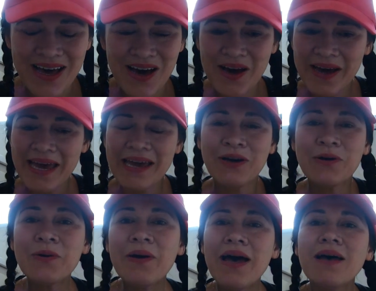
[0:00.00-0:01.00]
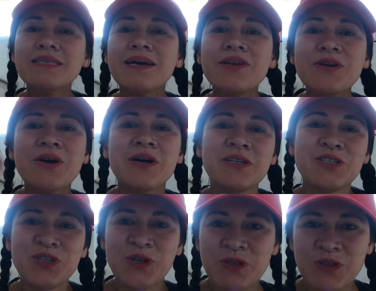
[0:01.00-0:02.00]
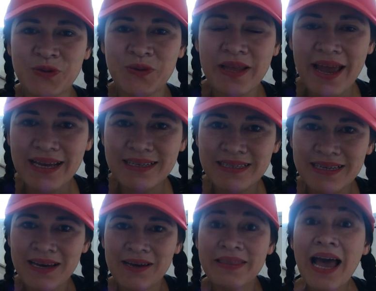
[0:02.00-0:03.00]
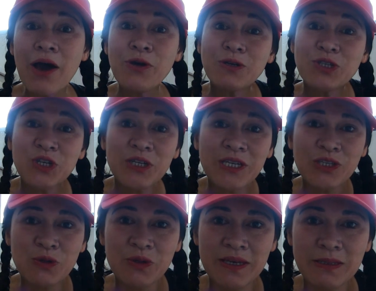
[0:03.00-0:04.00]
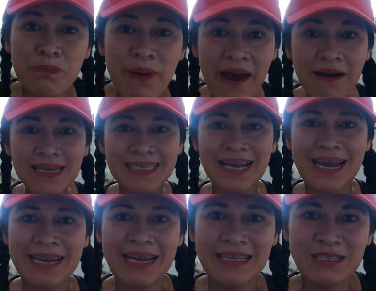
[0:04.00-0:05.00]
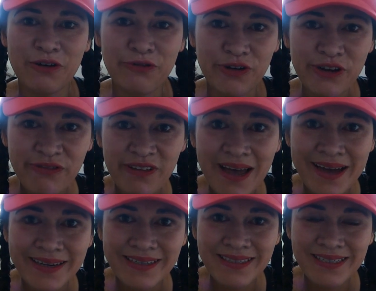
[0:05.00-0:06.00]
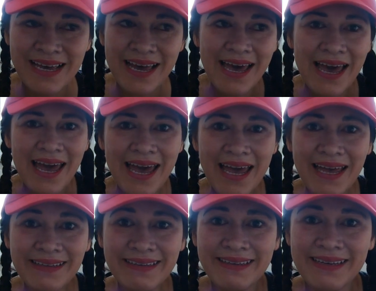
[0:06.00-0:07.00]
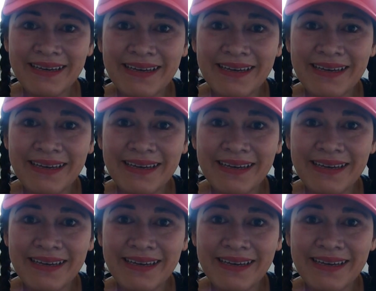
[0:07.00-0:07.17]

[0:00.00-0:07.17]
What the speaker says: Okay, who else are you going to turn to next? Now you're turning to this parasite nest of free flyers, and